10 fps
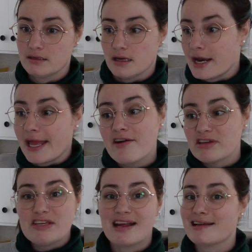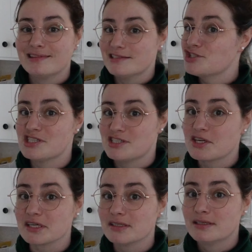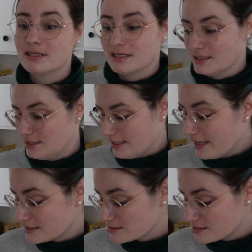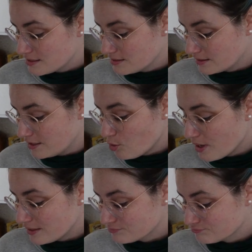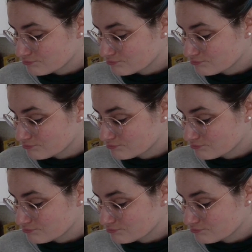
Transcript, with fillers: And I haven't even had lunch and dinner. And you know what?